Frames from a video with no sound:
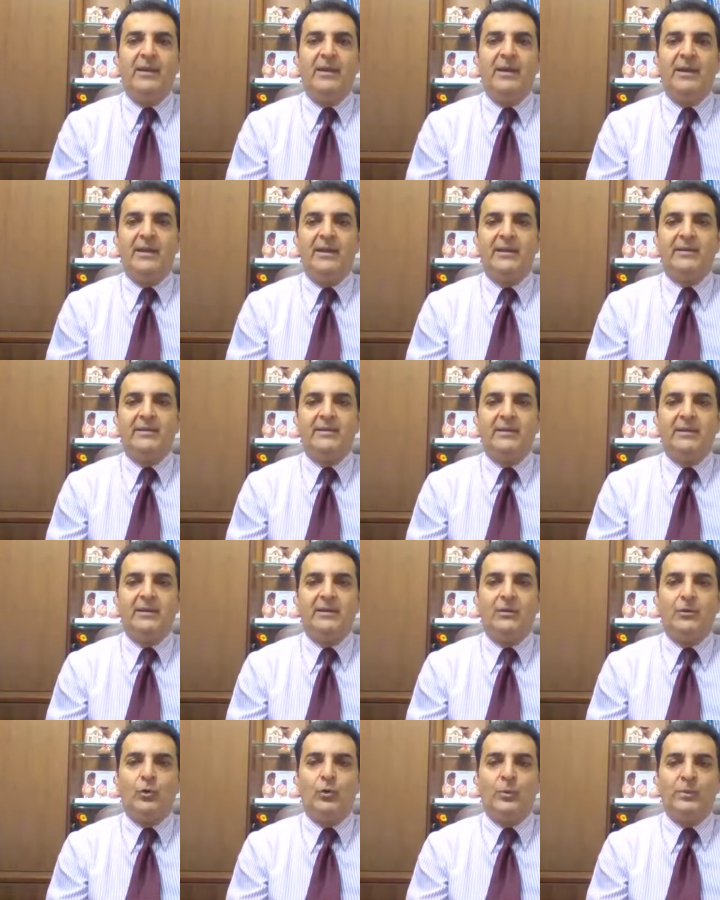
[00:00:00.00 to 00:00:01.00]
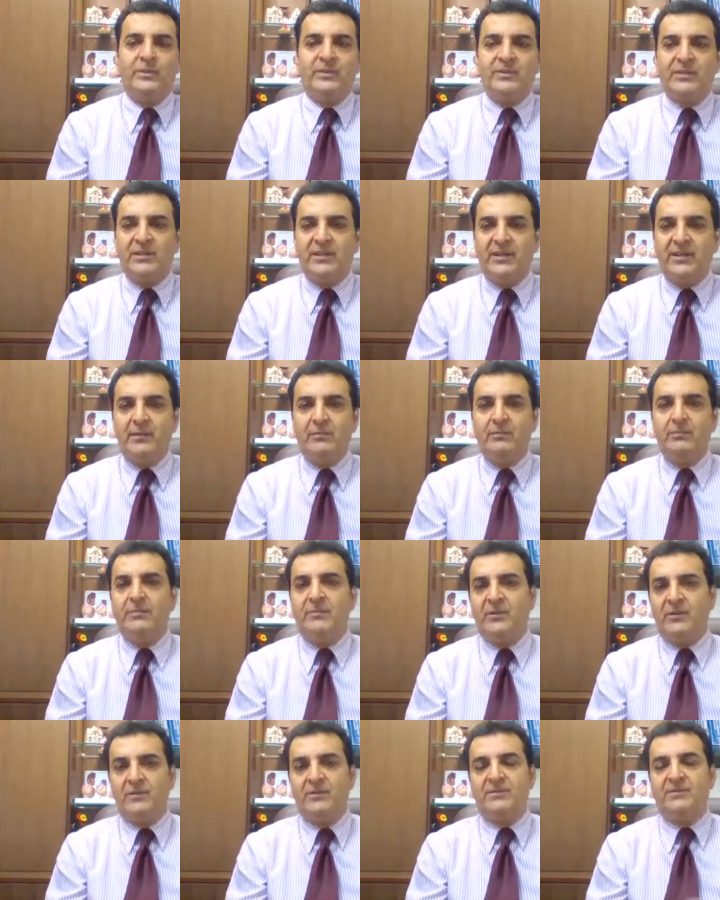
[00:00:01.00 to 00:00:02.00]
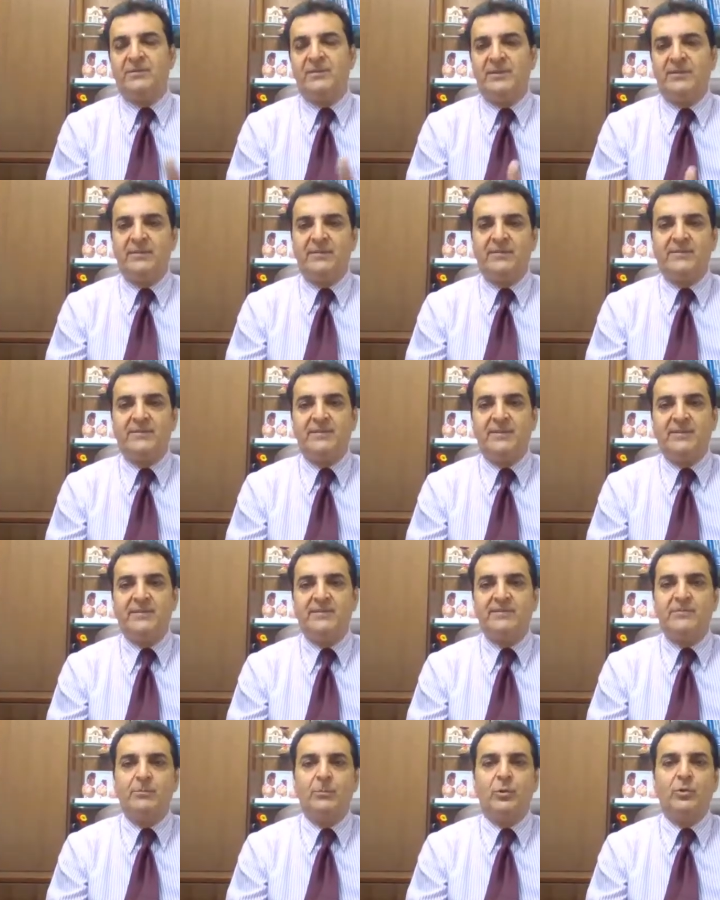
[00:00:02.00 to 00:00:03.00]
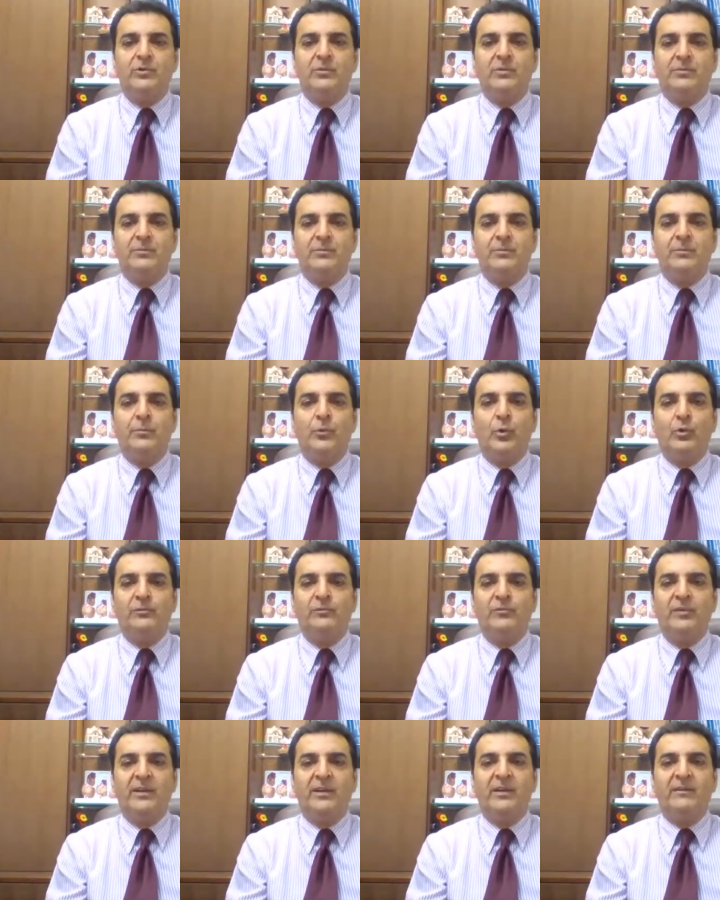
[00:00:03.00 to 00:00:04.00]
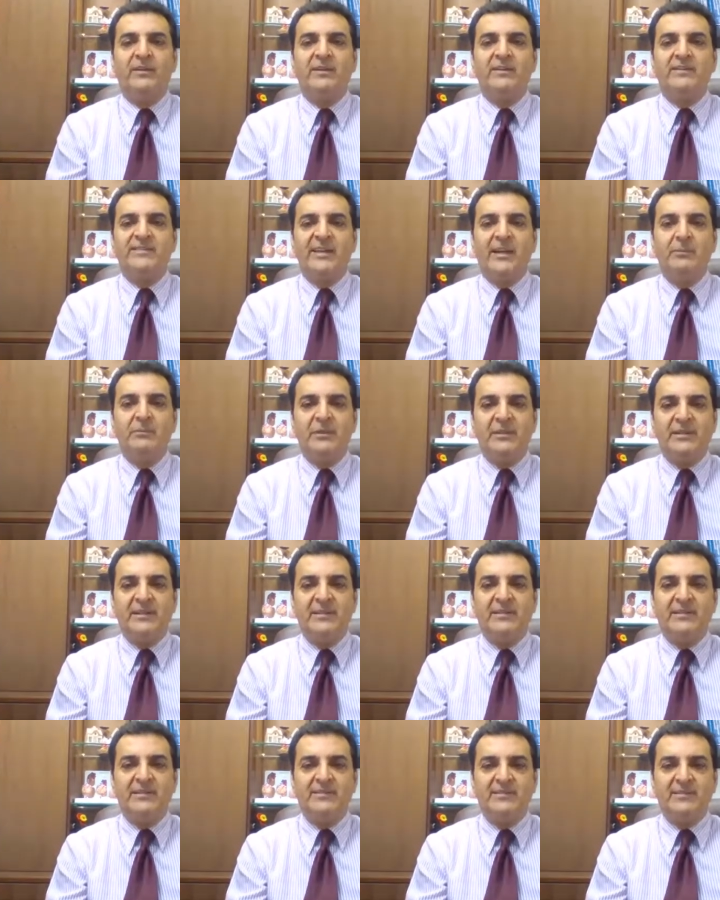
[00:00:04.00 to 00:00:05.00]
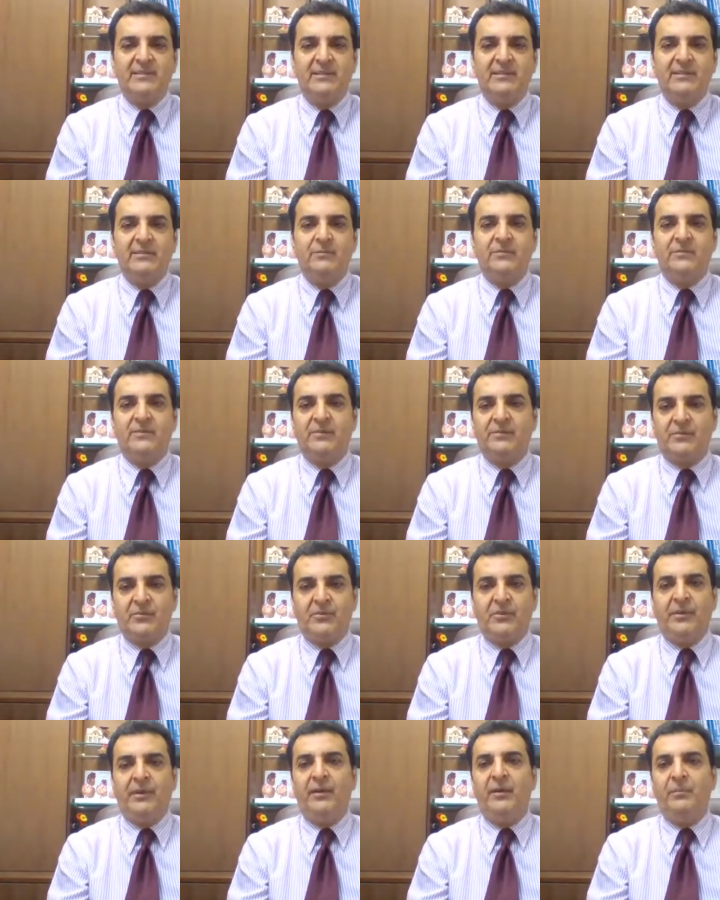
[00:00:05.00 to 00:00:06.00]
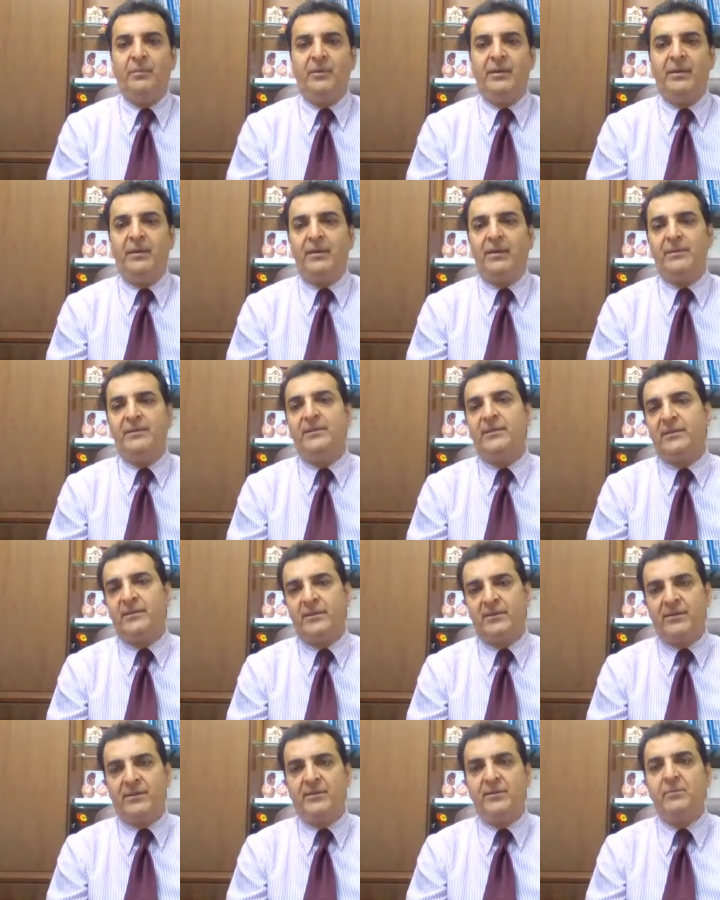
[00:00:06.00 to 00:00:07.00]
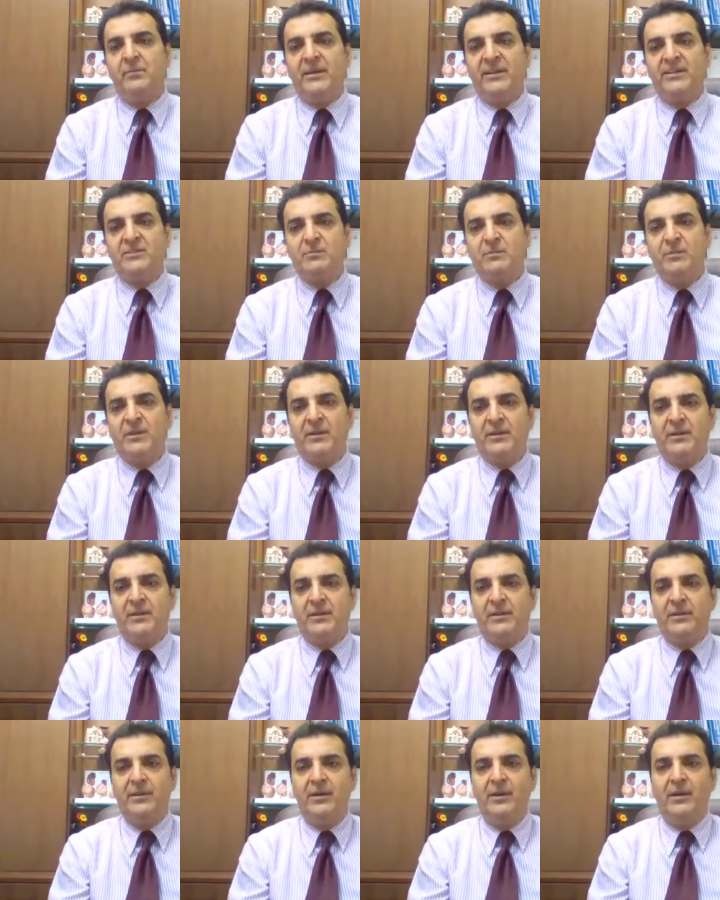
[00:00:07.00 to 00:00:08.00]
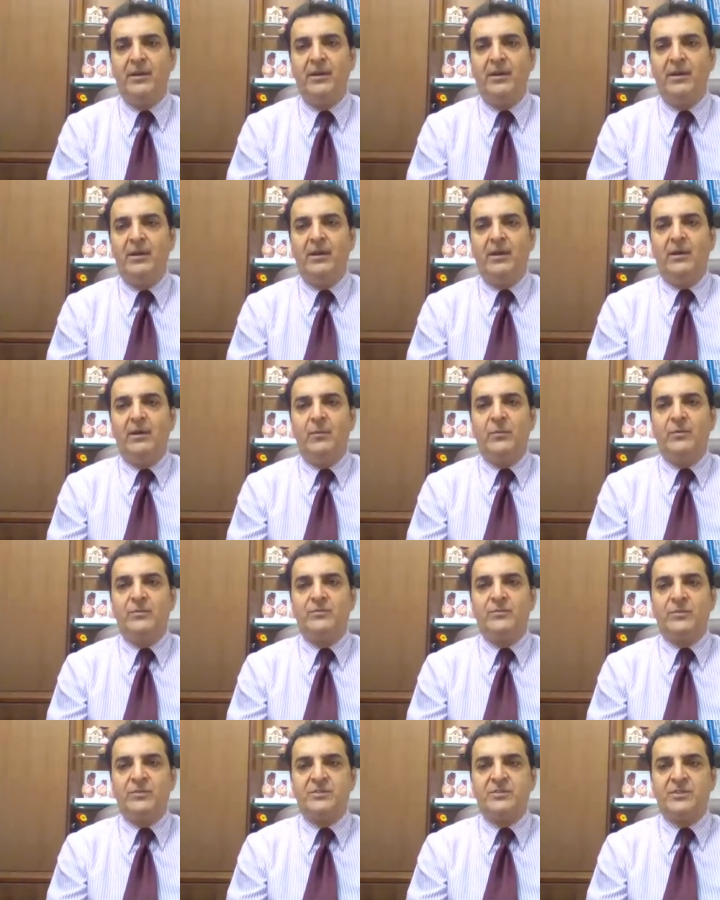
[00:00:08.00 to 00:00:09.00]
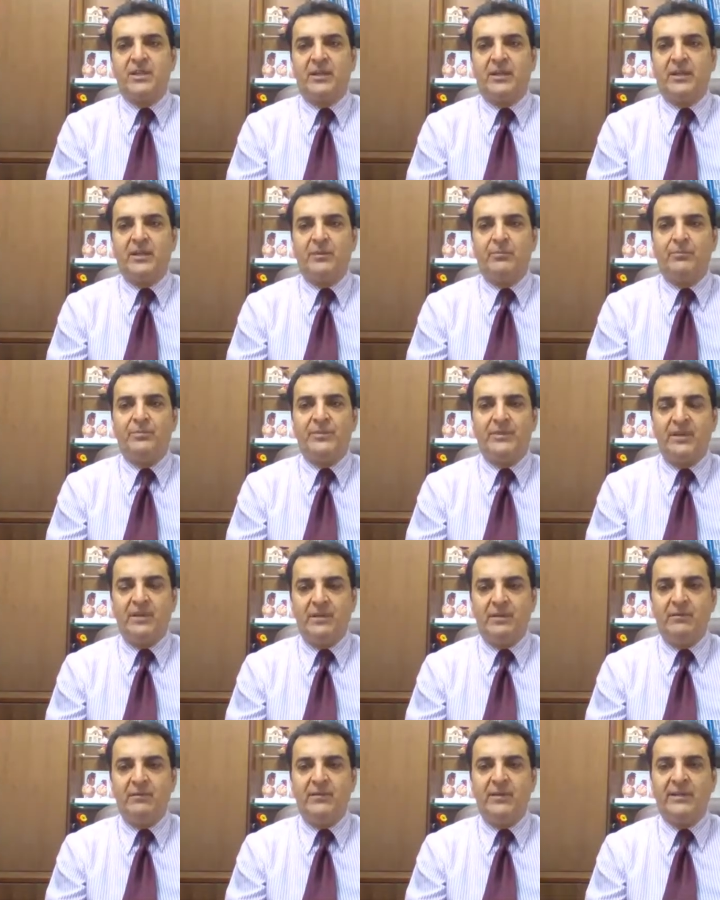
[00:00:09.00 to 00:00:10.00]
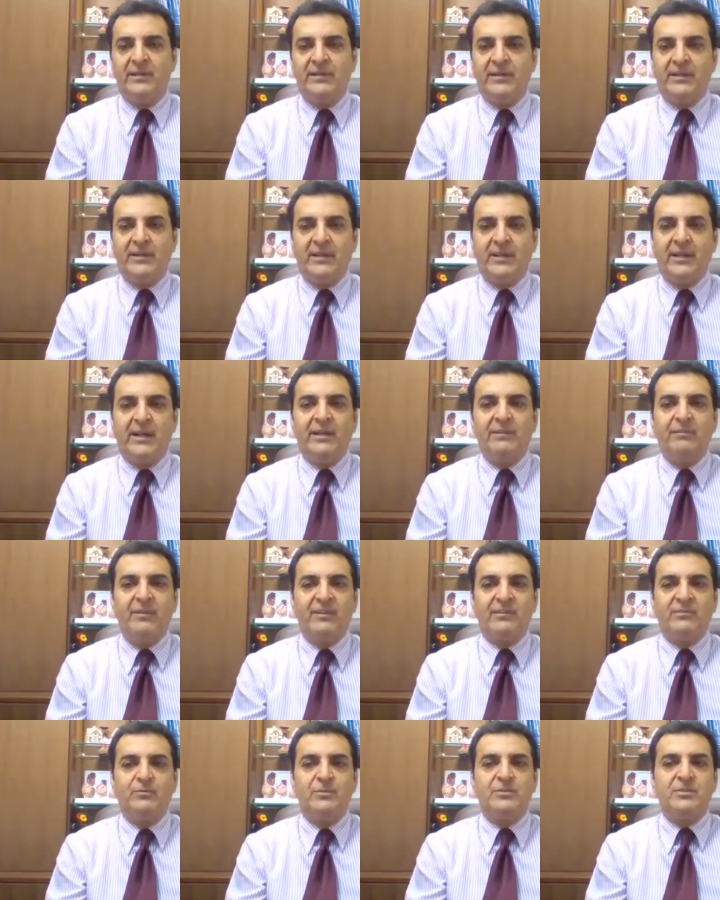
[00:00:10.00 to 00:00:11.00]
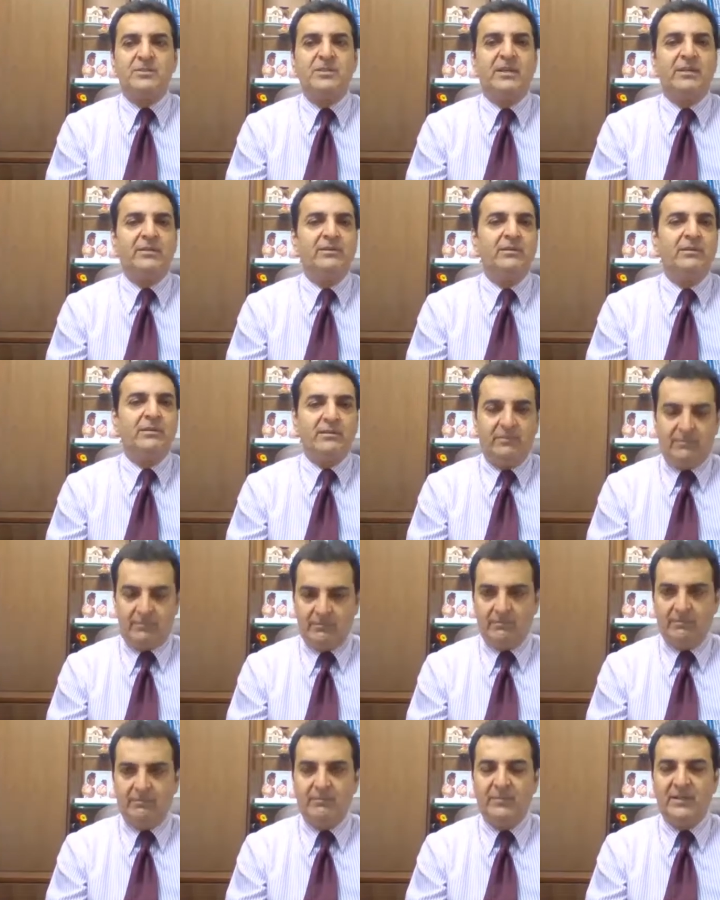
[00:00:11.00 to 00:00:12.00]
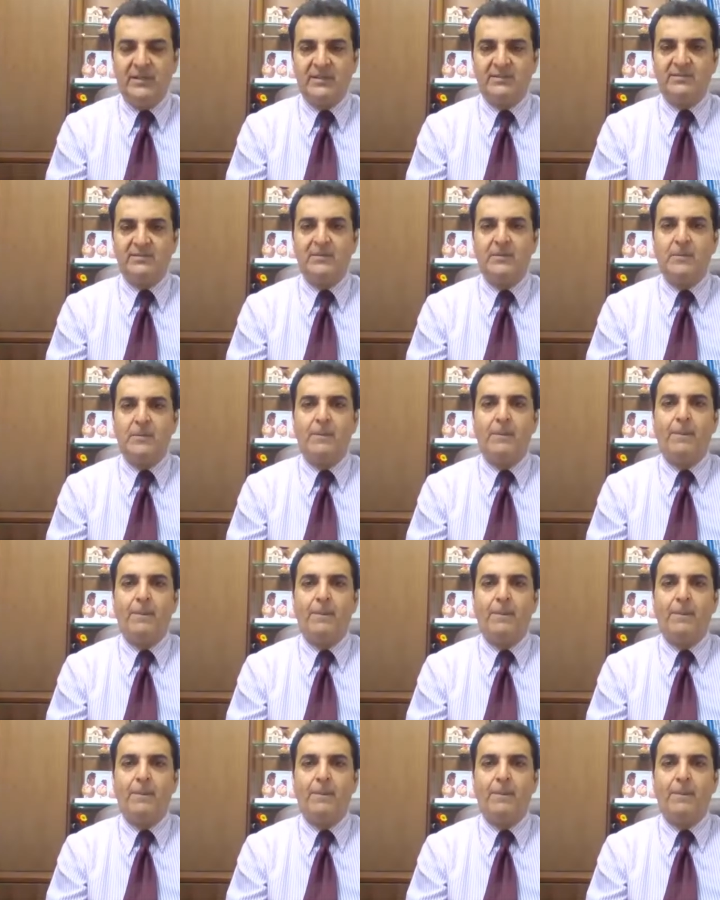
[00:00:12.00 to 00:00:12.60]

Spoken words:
And over the time, you can see the results. Both were given simultaneously. There was a screening period, then the randomized period, which was taken up till, and then the IVS was done. Next.